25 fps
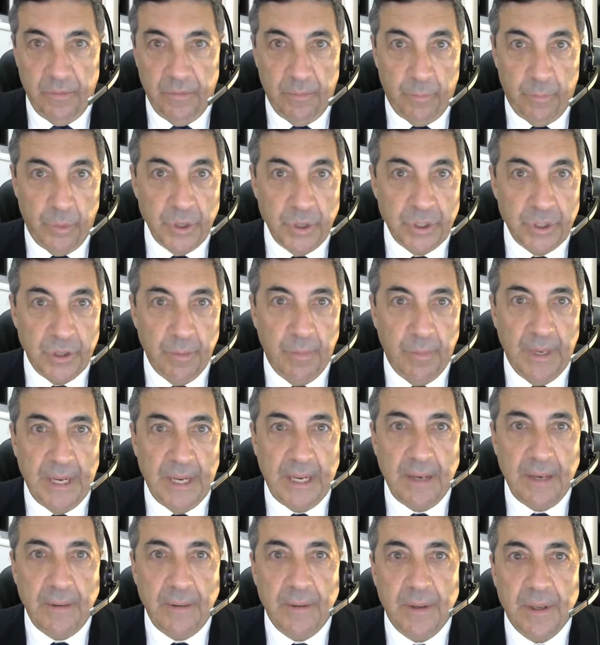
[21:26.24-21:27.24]

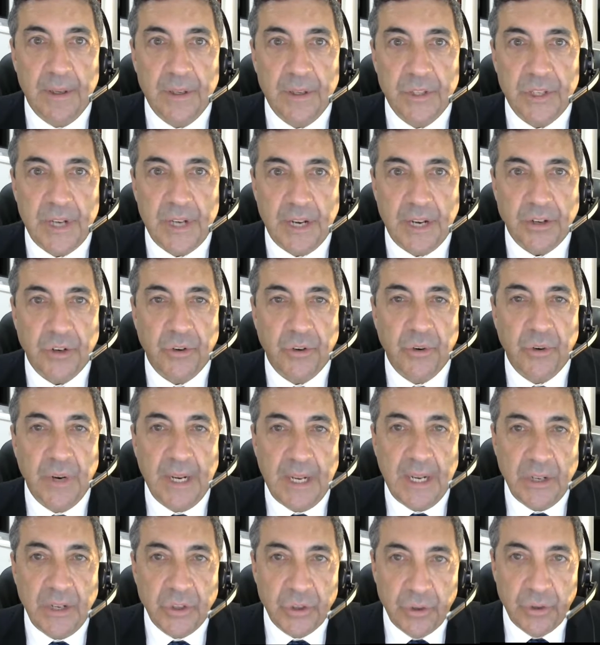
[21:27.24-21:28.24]
principally statutory
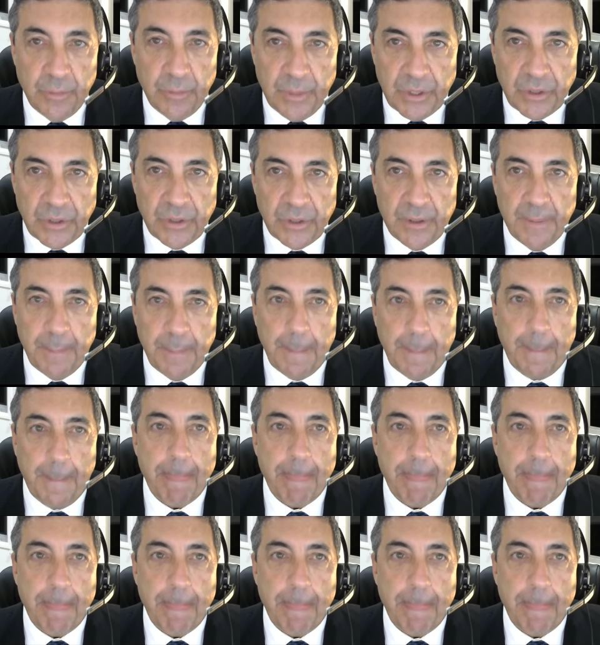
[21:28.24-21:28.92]
instruments,